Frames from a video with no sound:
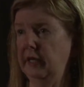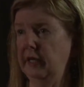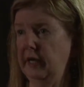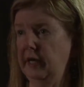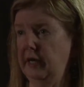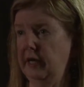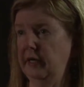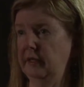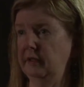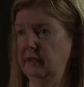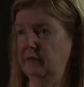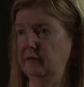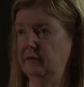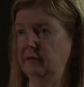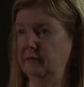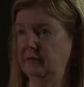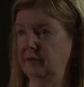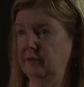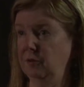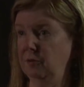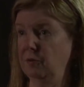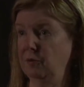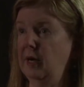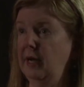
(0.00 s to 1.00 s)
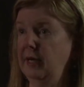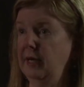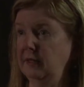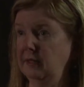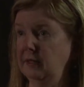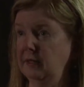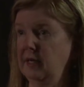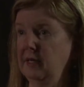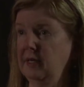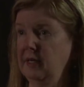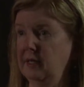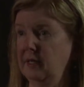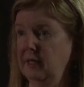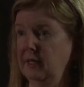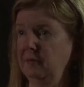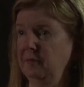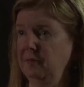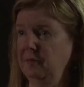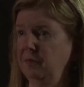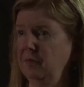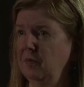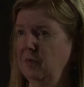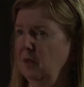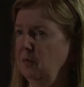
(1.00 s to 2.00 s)
at the right
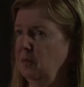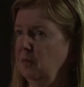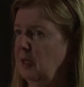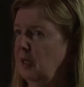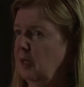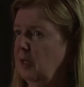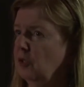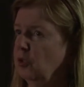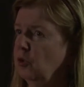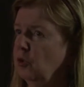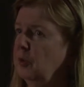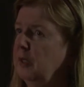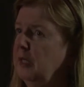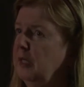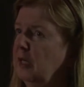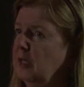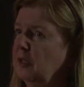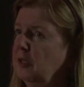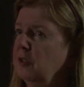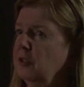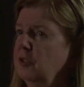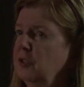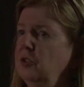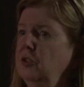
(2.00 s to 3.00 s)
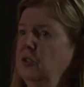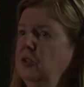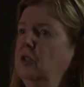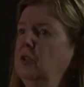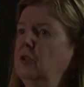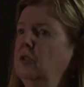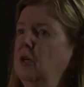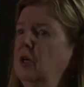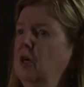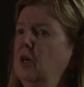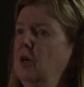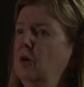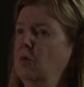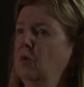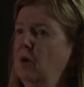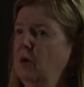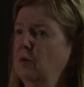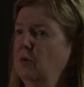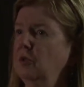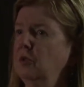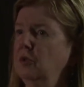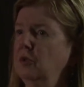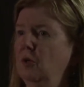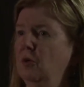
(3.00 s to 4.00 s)
time because we understood
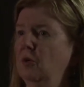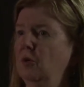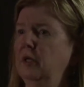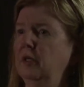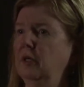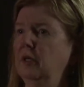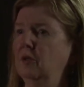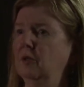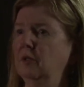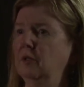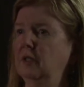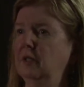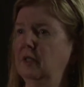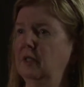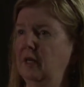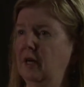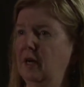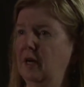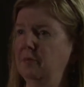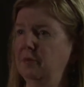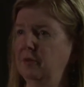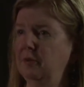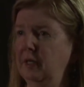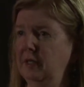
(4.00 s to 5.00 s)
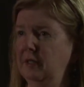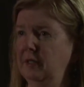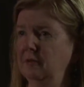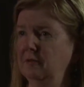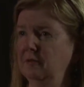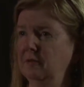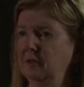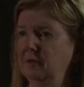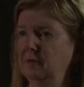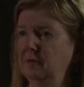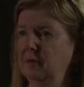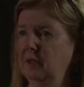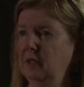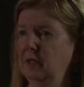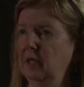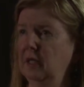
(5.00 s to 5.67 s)
what was going on in the operating room.